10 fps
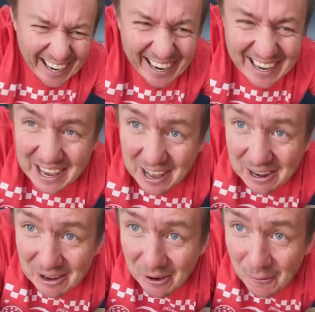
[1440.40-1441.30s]

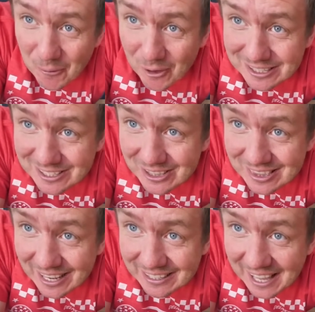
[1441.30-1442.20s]
Look, what do you
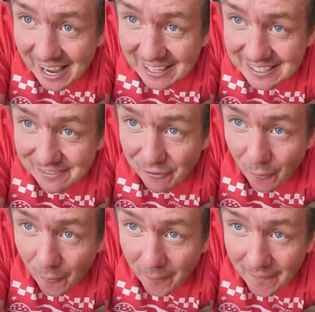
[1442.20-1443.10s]
think that is
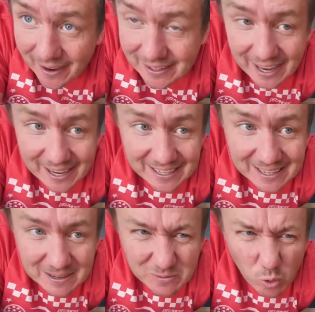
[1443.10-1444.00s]
for?
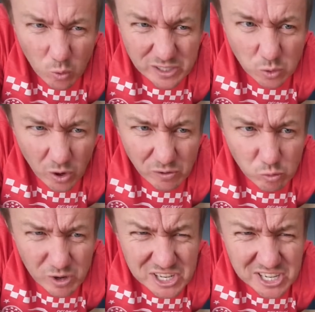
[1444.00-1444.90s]
Okay. Oh, it's quite
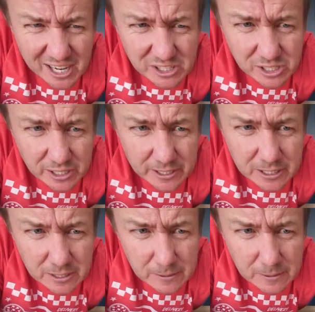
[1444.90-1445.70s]
rigid actually.